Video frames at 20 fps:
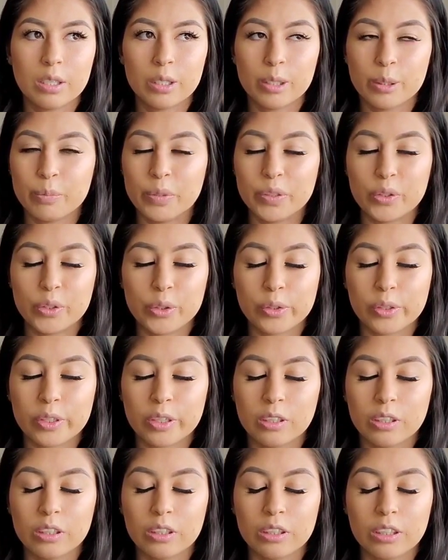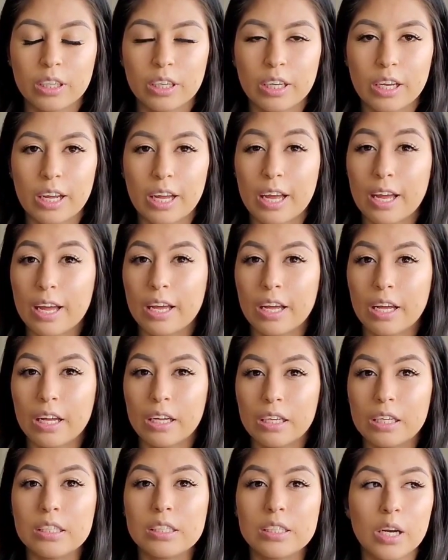epidural
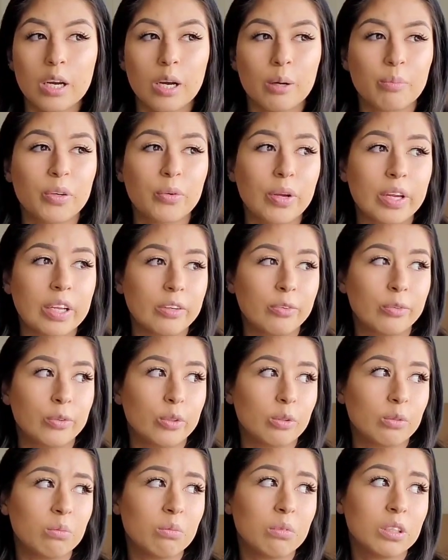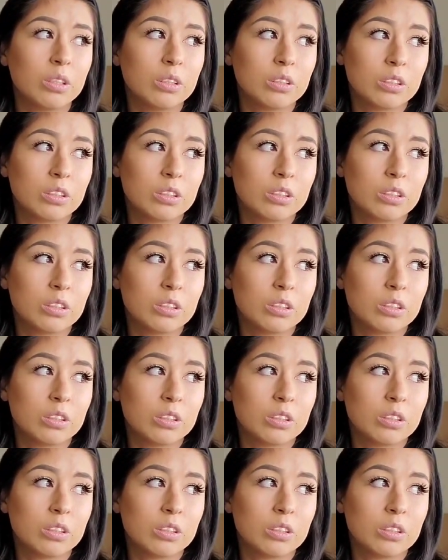in the operating room,